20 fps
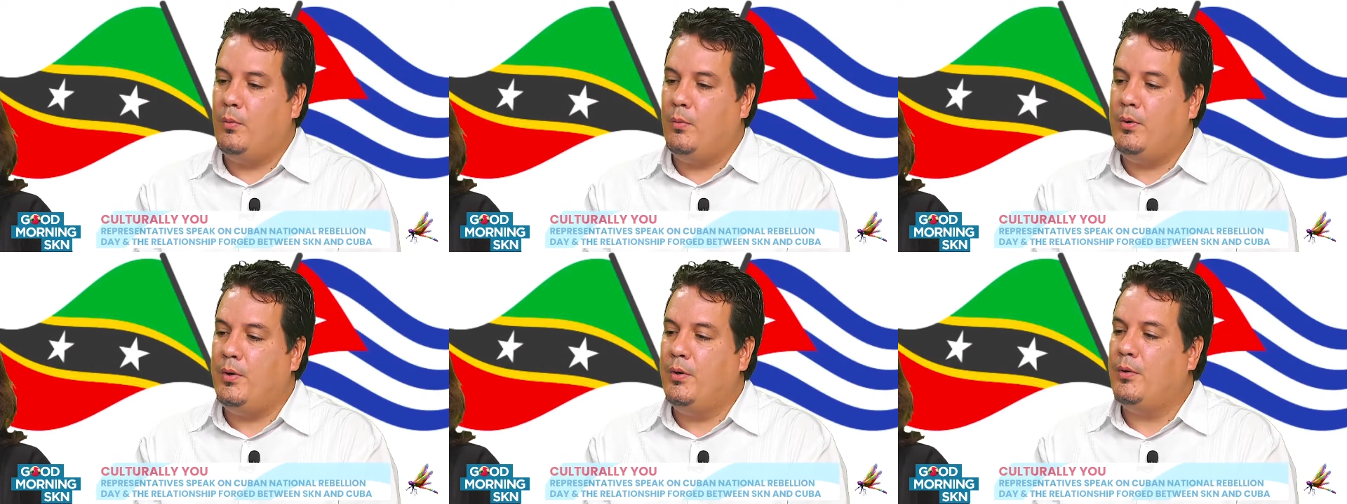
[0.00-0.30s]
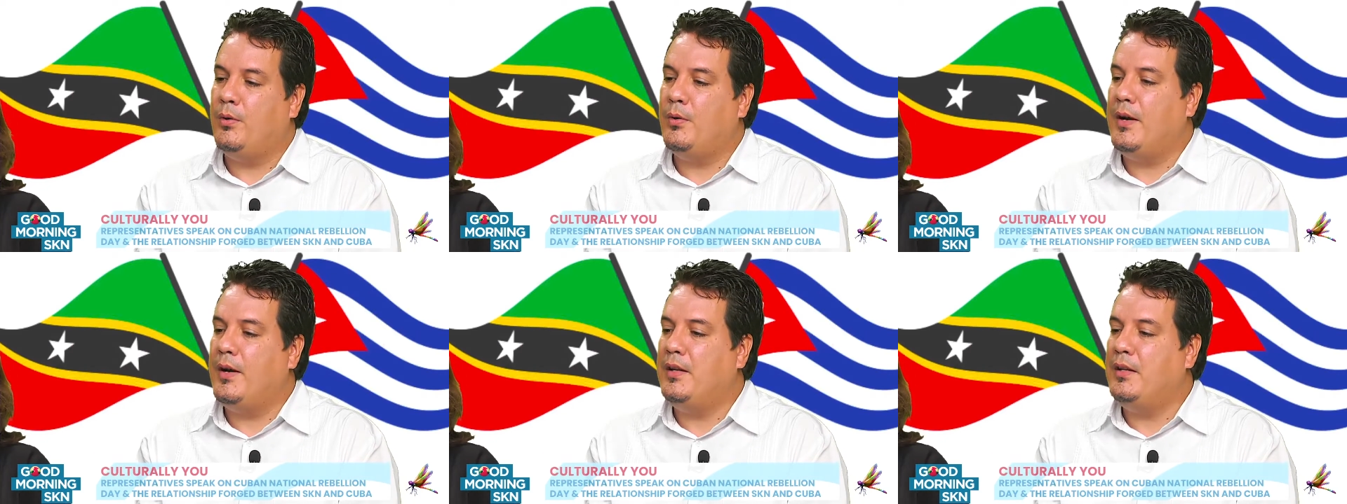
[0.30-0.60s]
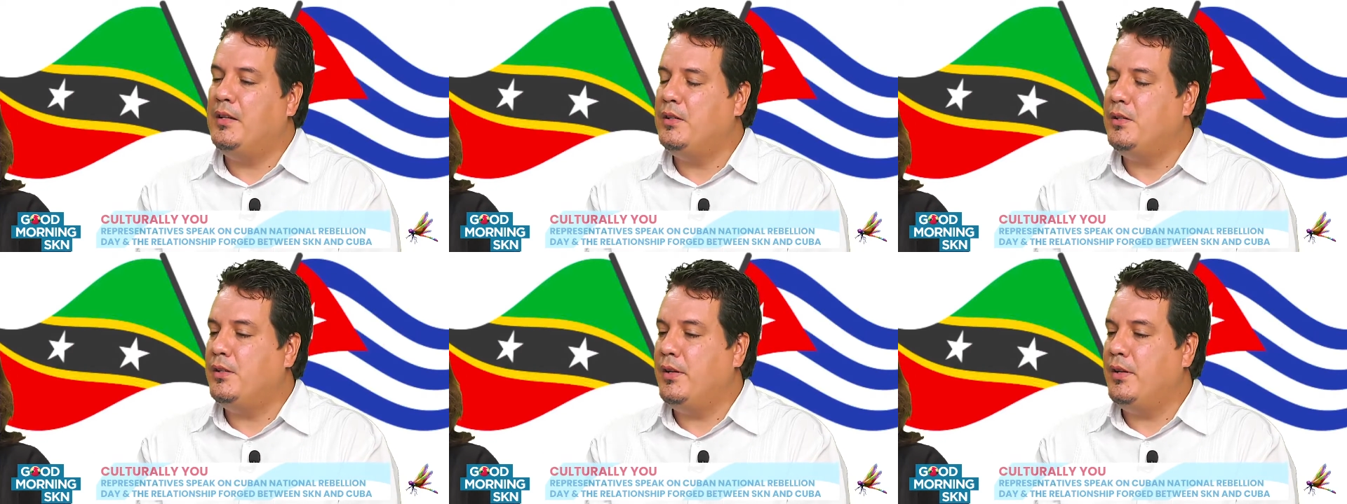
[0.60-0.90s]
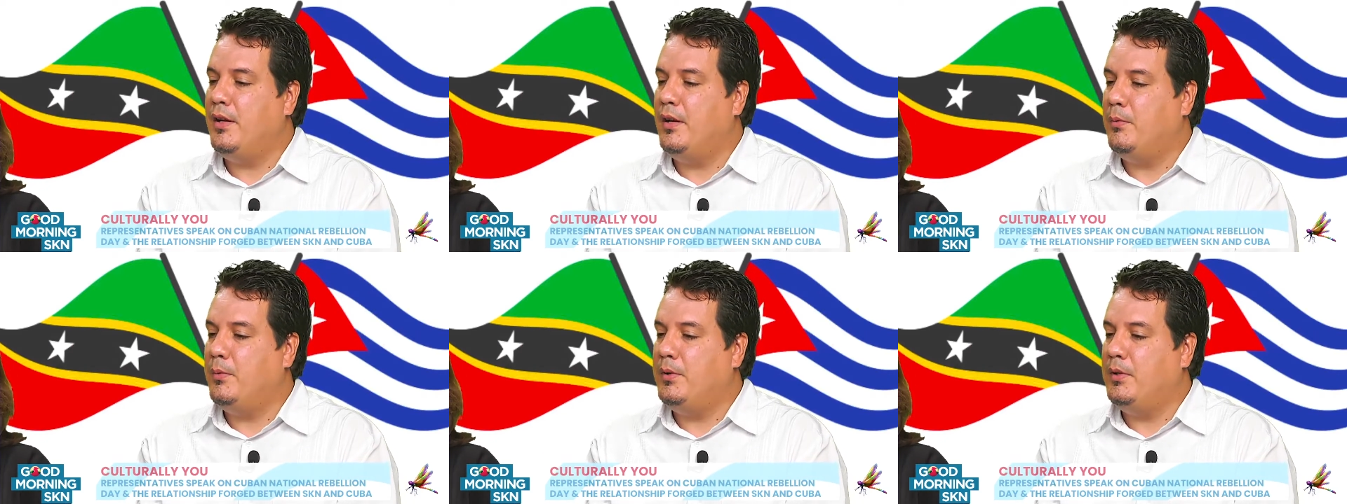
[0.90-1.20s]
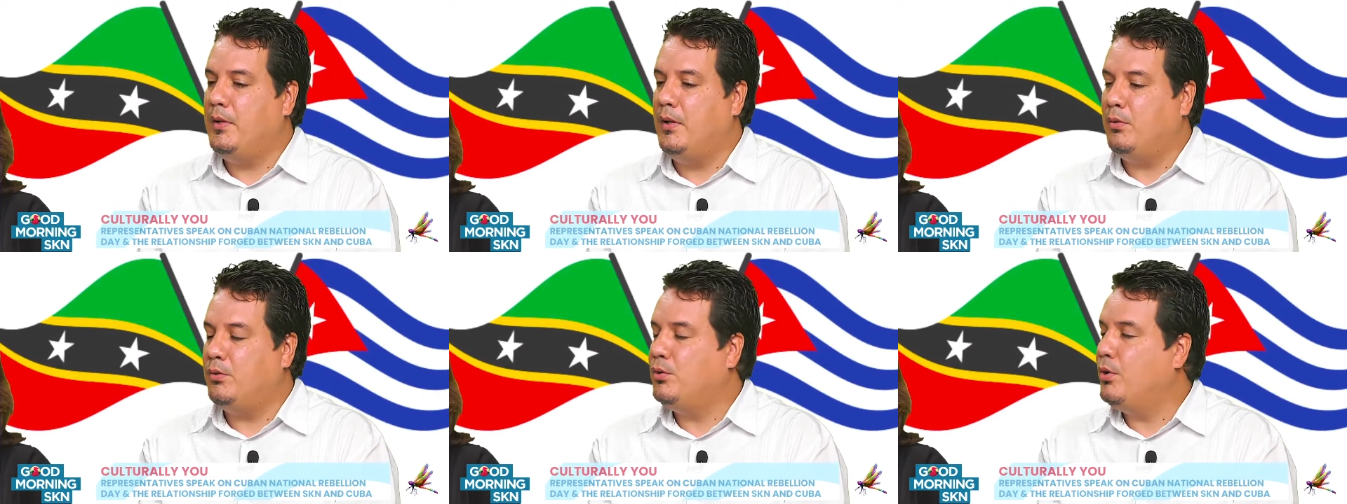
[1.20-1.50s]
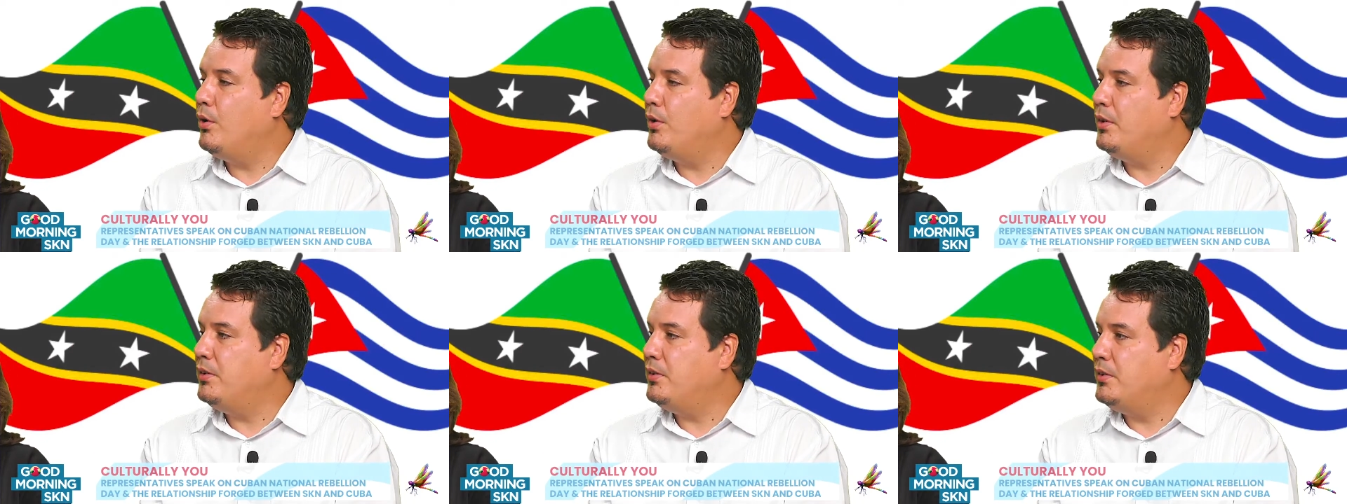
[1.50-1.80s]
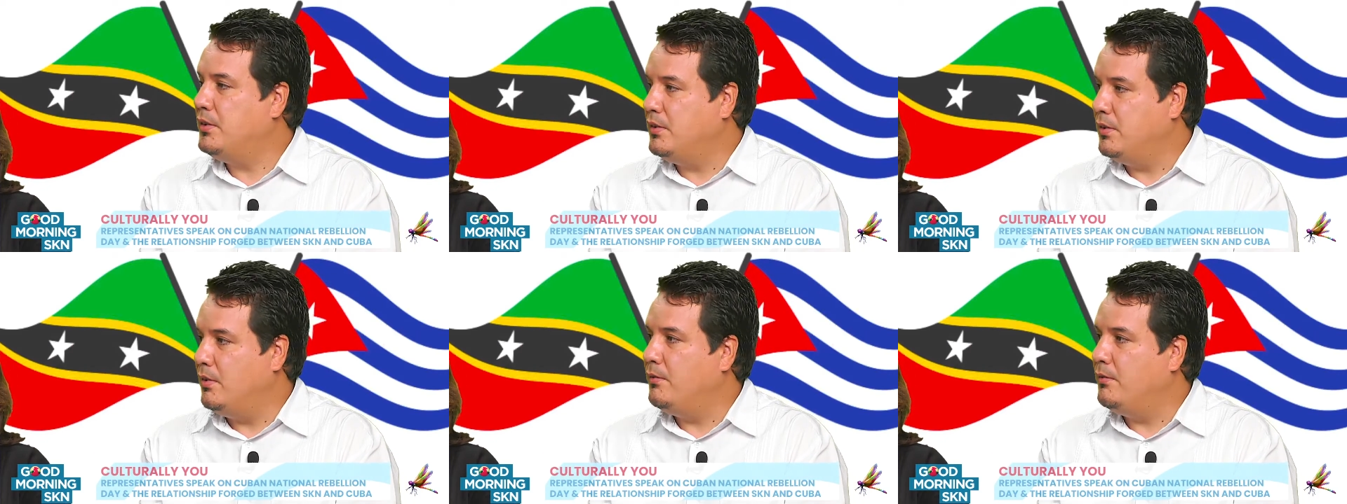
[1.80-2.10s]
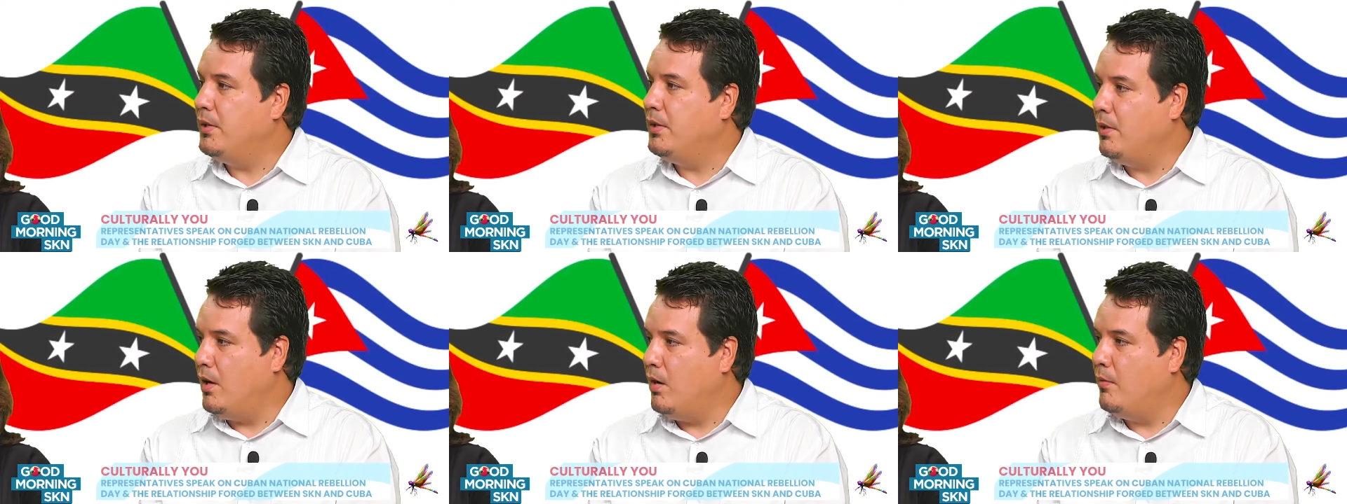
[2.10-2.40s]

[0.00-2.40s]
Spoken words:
We already shared with the authorities of the